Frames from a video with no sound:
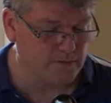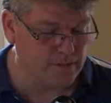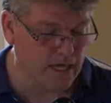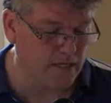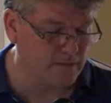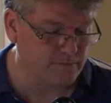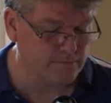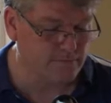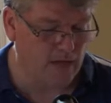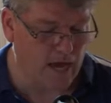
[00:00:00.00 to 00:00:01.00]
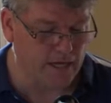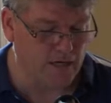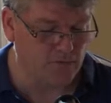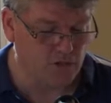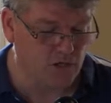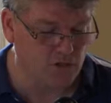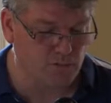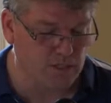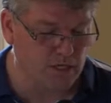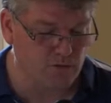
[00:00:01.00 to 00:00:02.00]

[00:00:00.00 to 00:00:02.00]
Yet I give a judgment